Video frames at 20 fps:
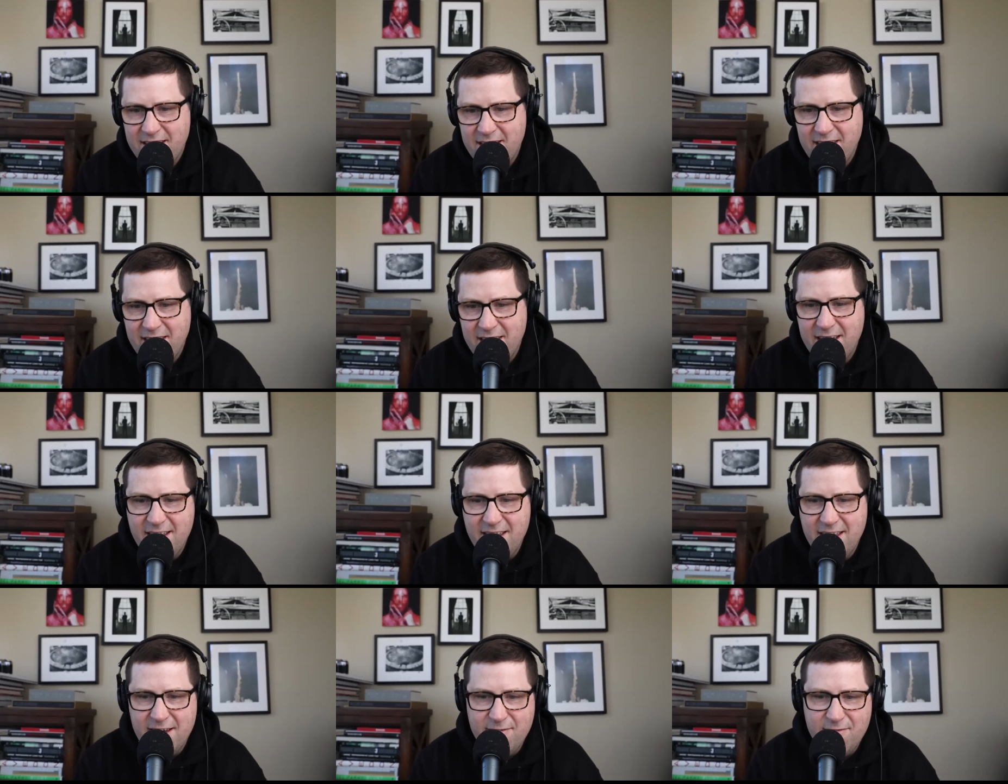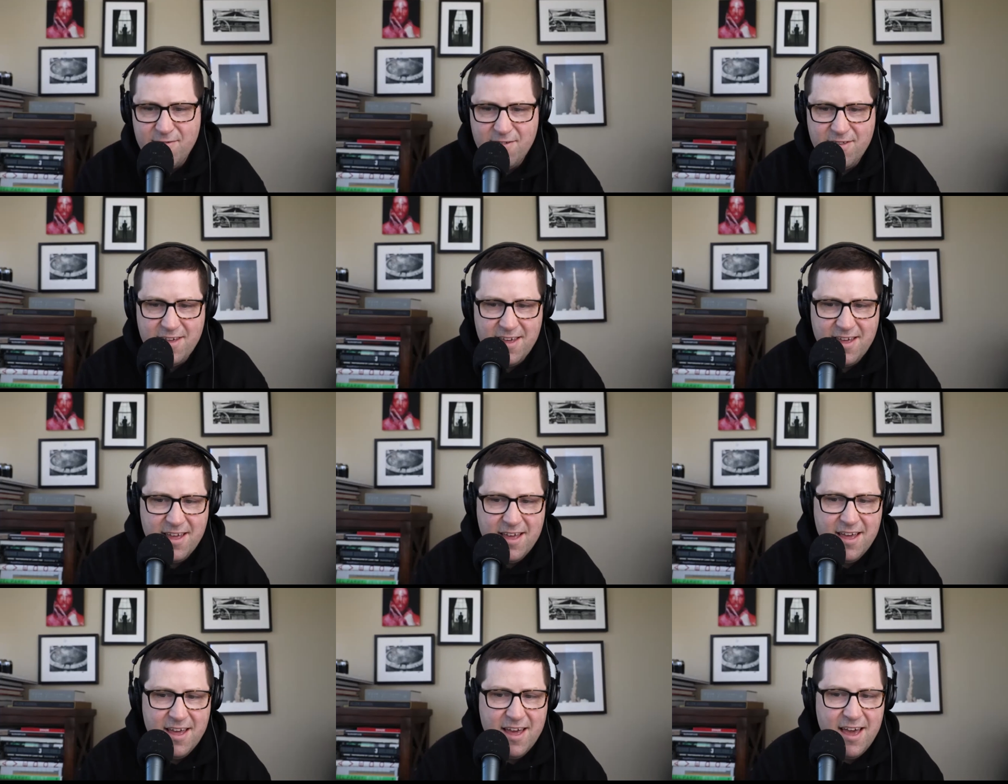Yeah, definitely.
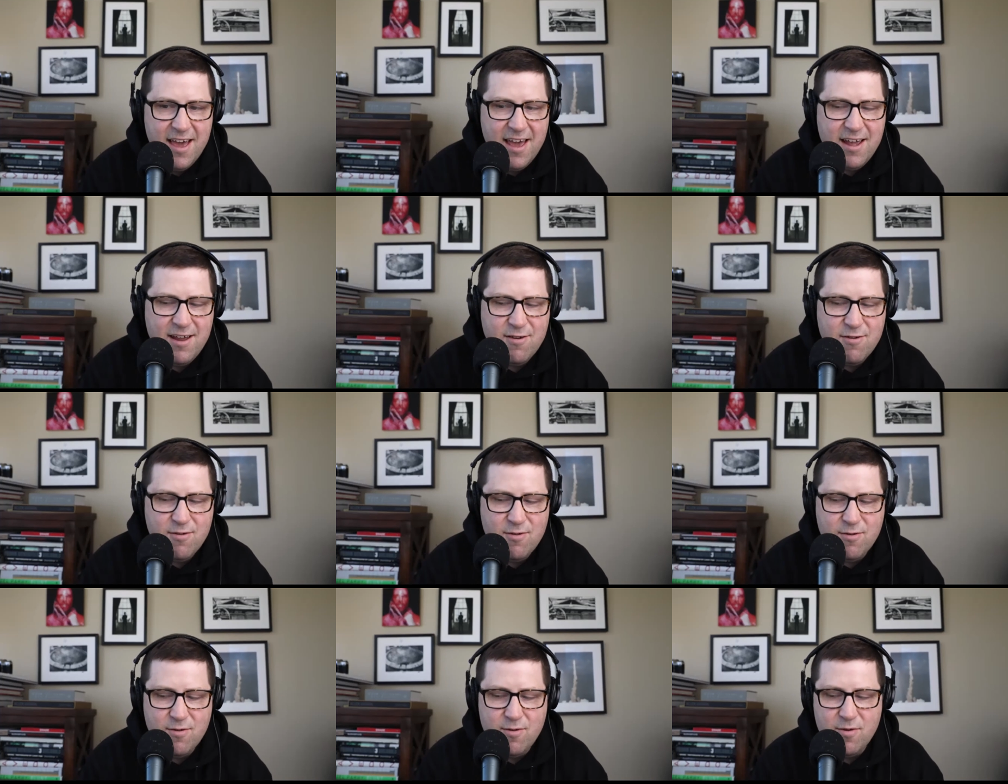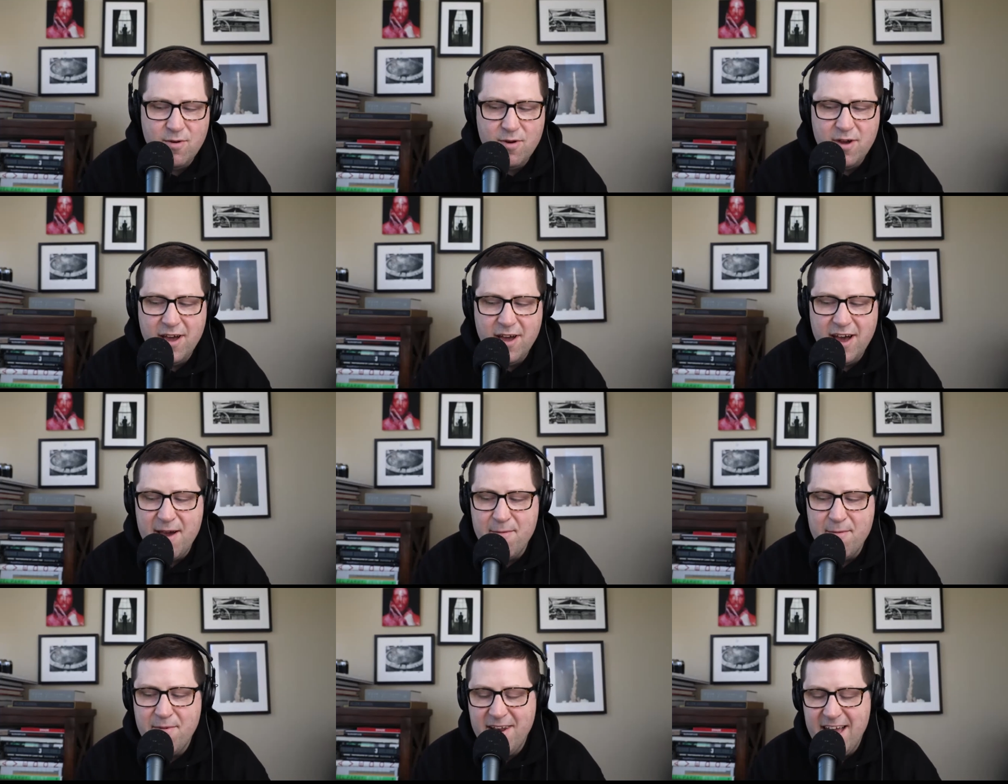And
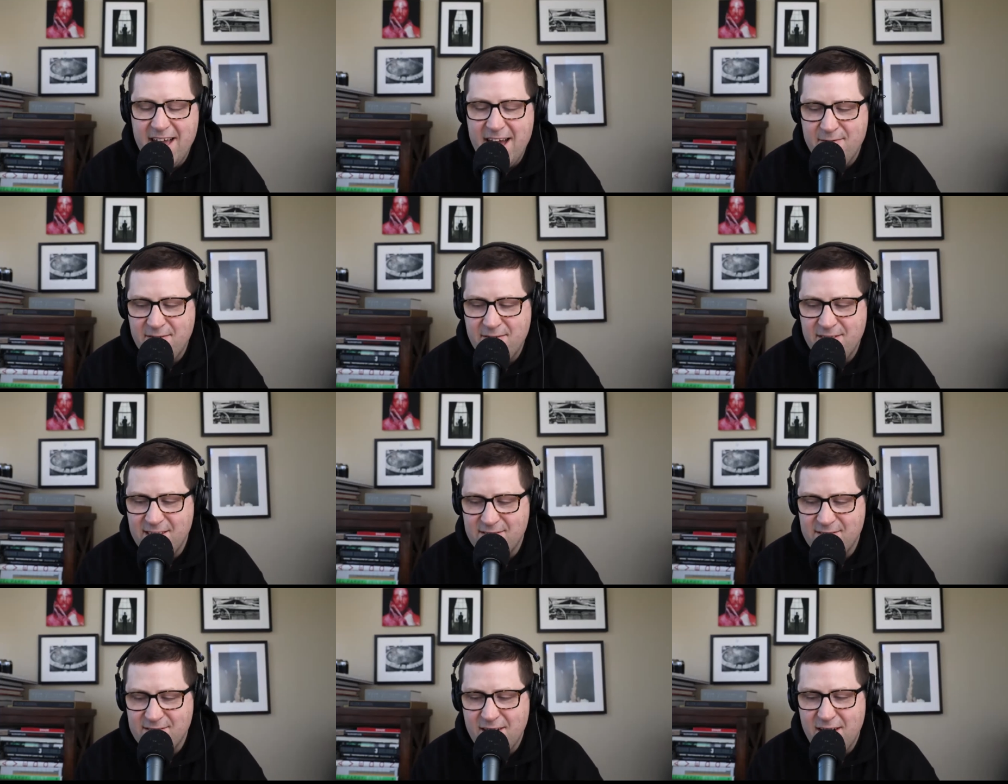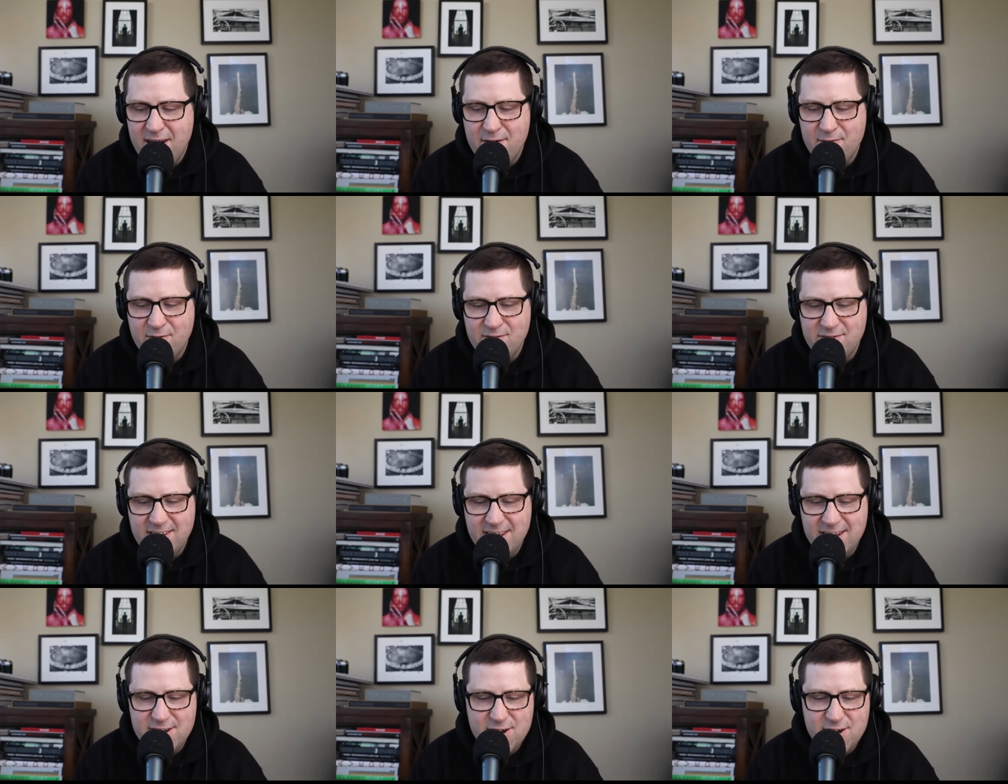I've been having this
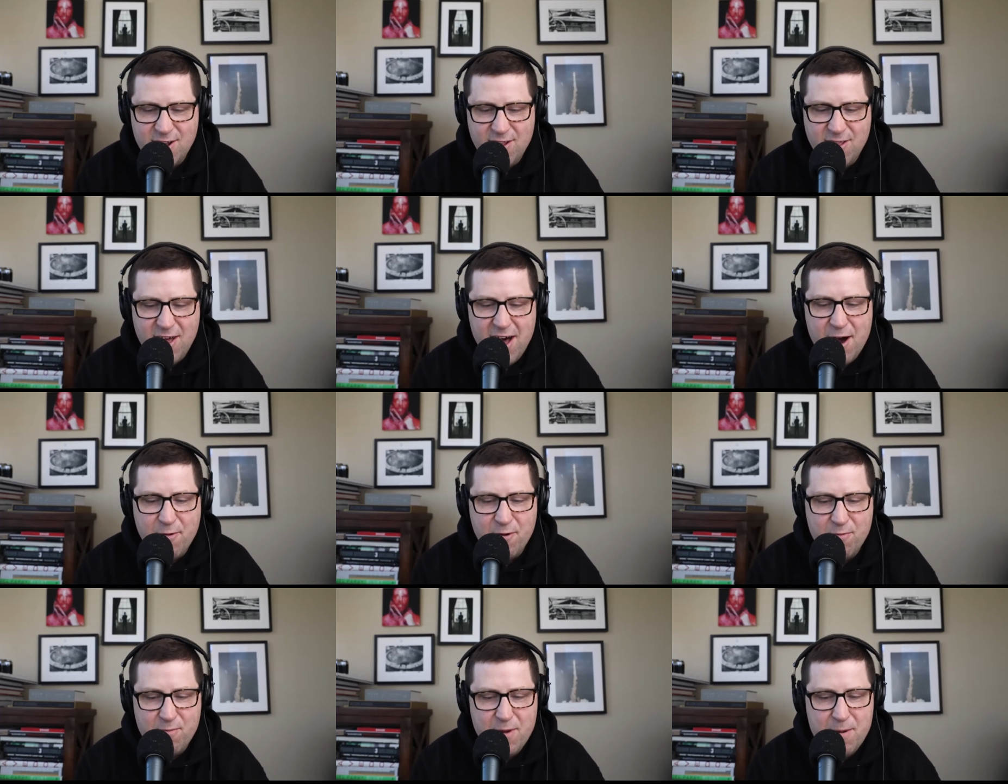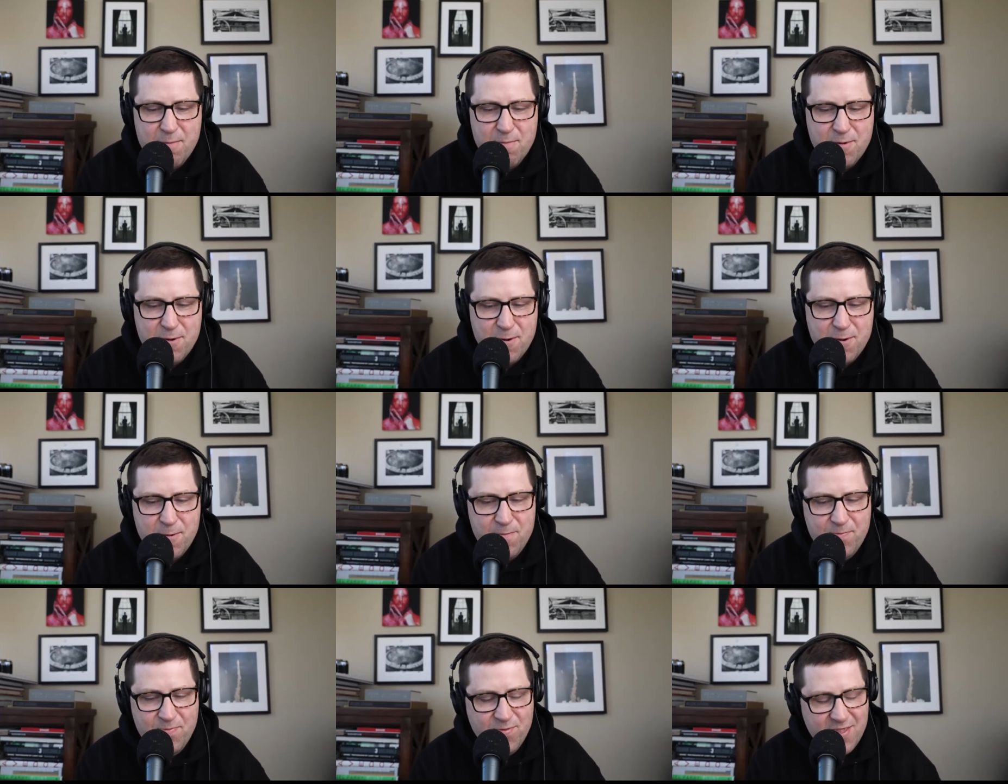conversation a lot with
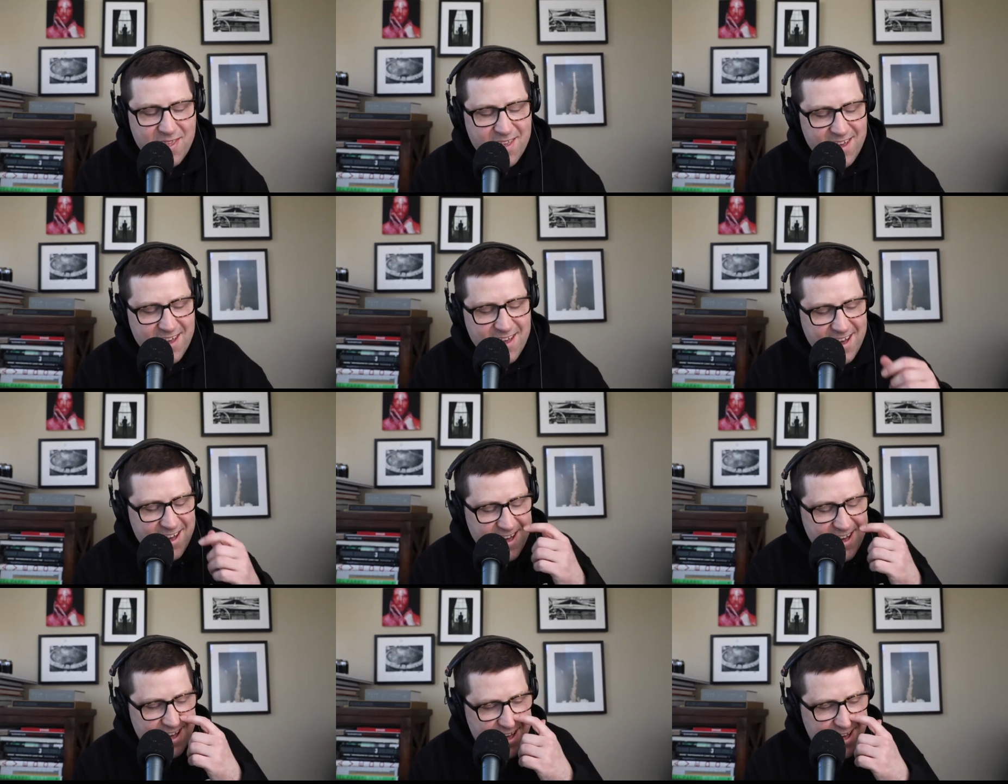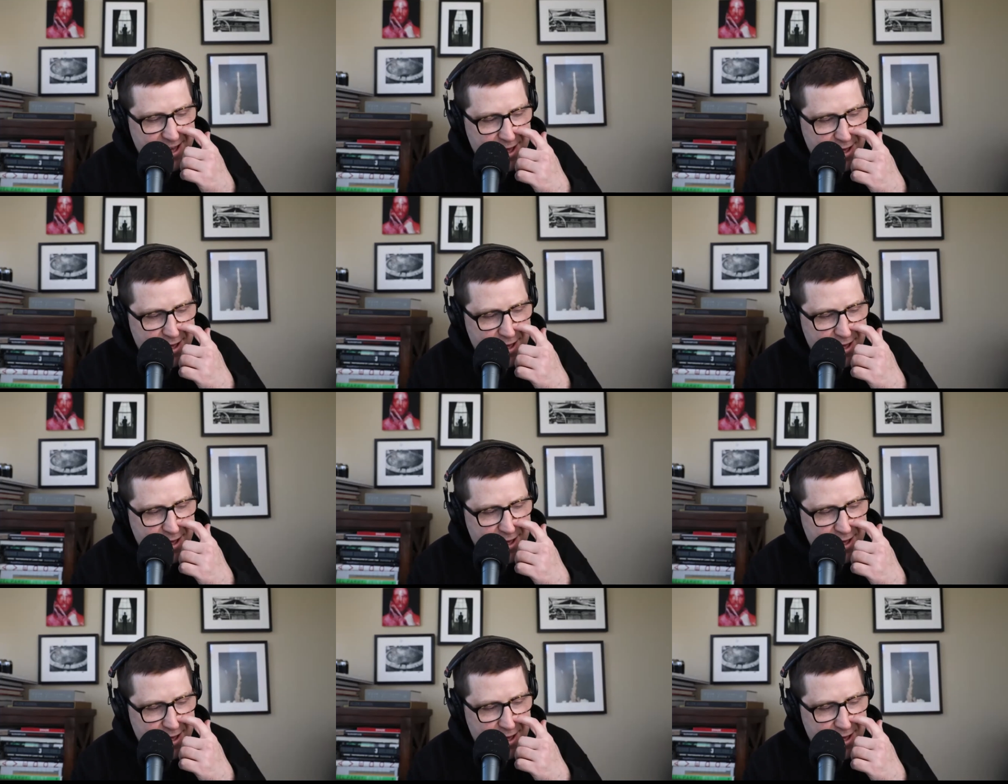people, a